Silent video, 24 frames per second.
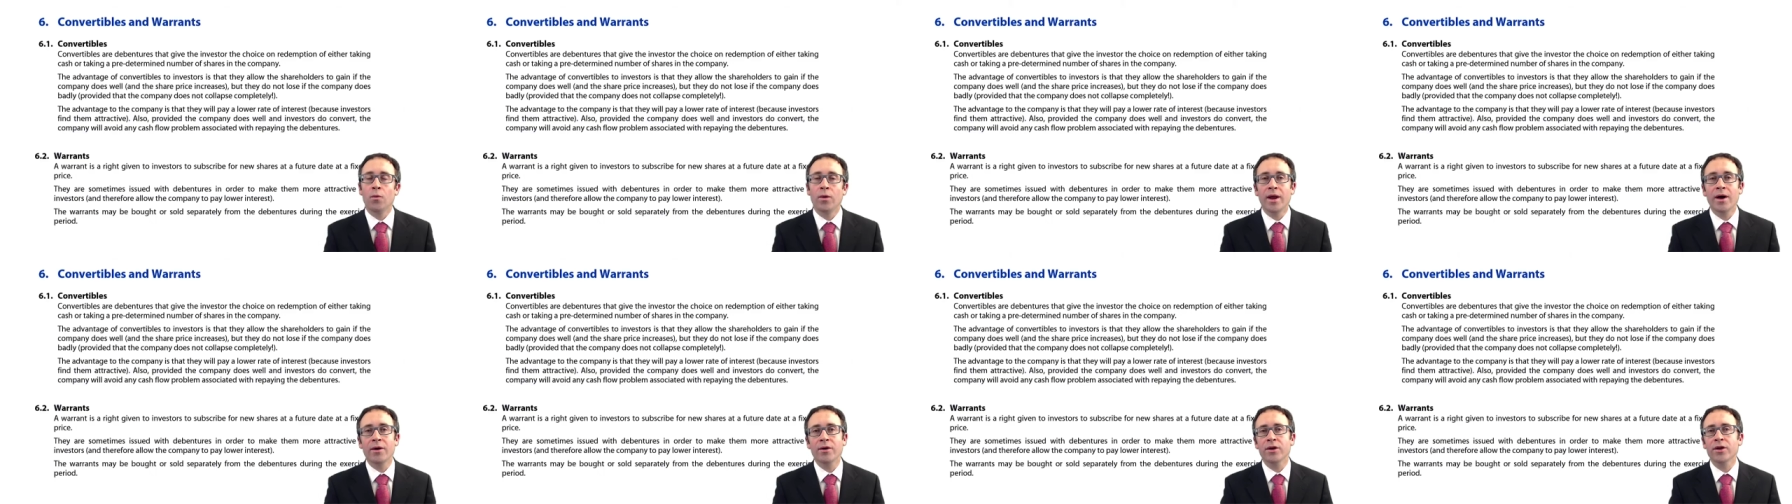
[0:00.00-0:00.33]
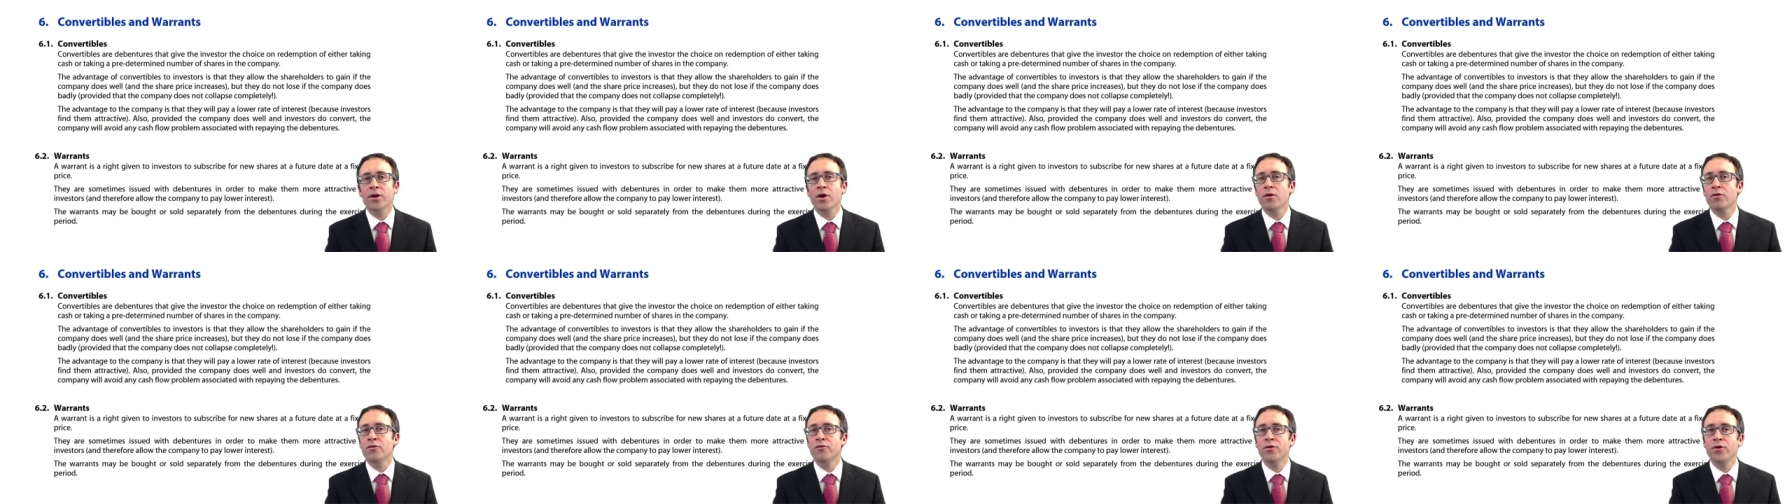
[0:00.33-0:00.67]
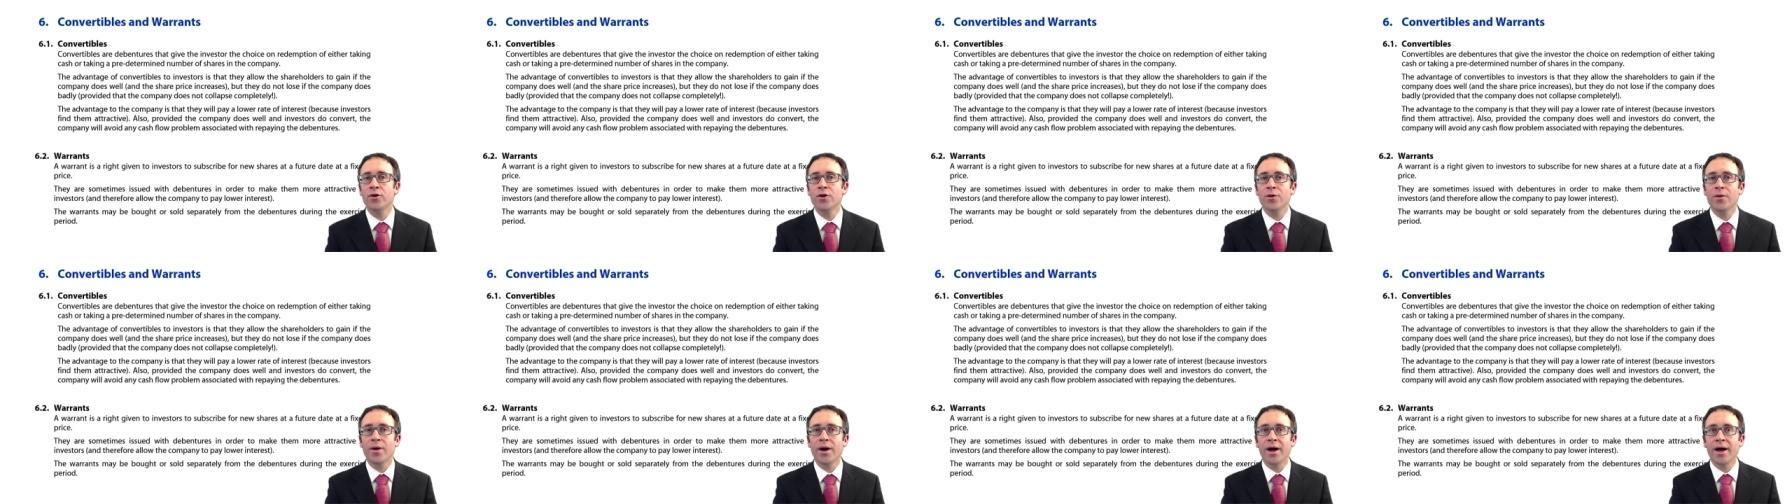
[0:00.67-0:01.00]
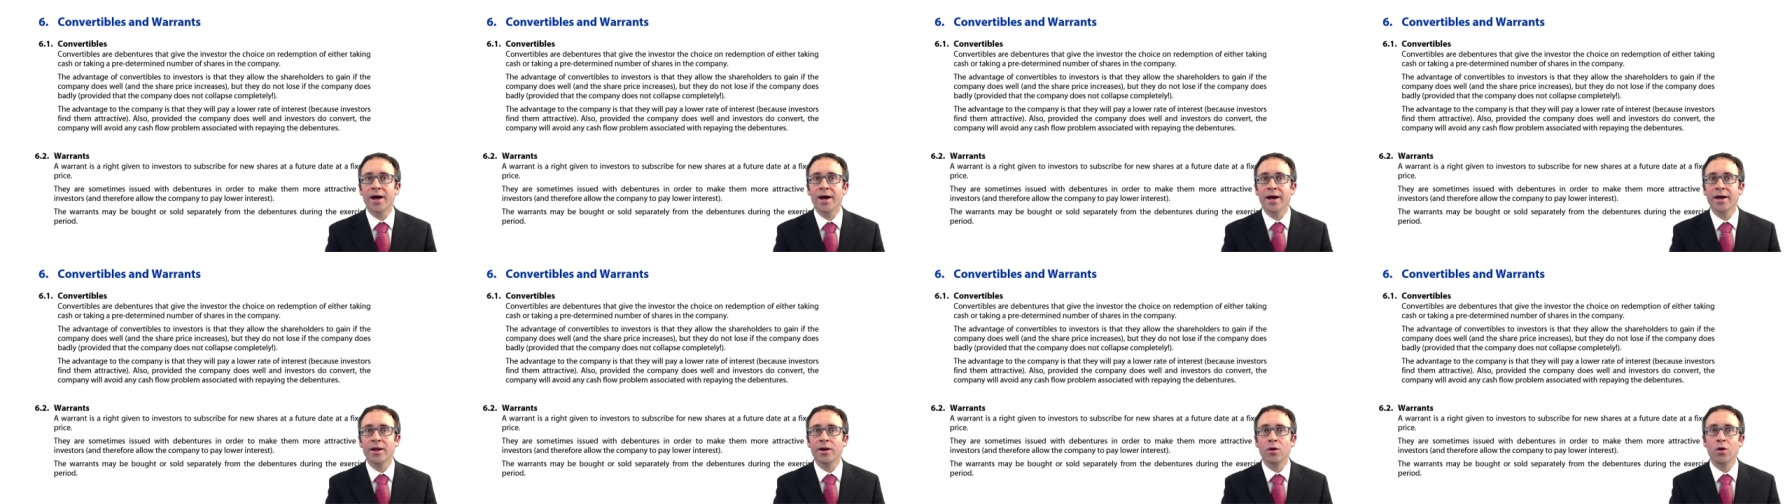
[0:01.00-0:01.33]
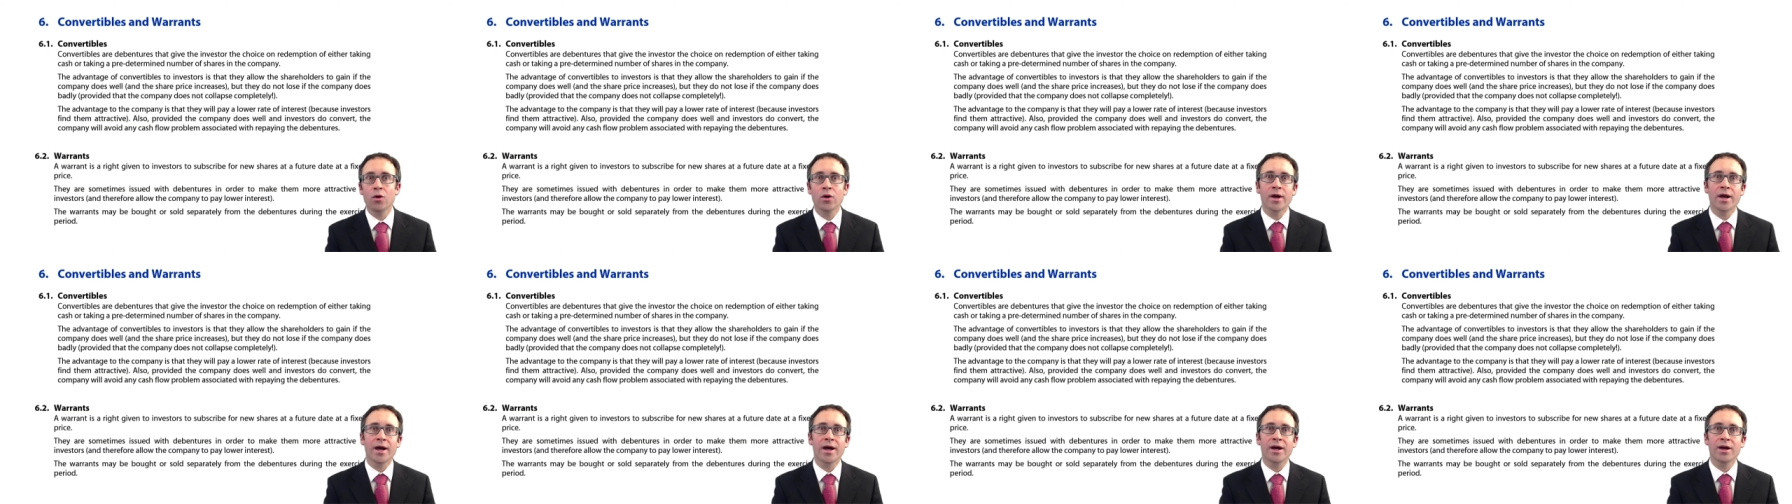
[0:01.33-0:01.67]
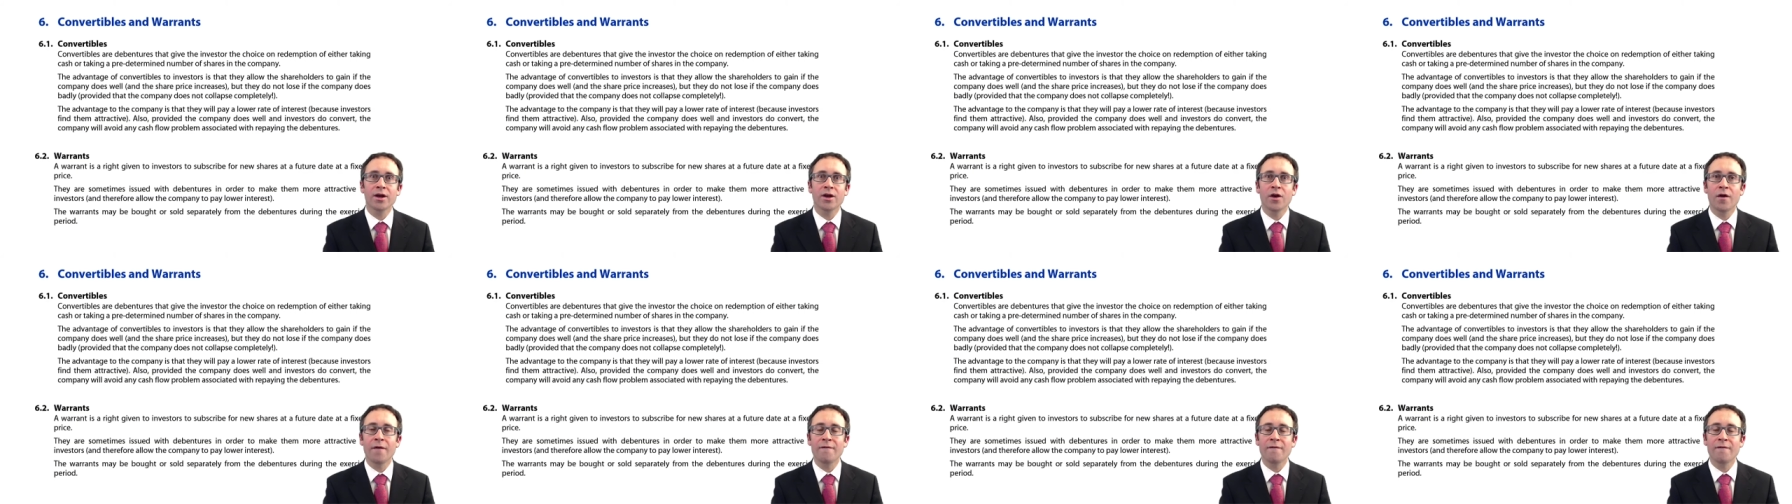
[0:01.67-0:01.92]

We're now going to go through and look at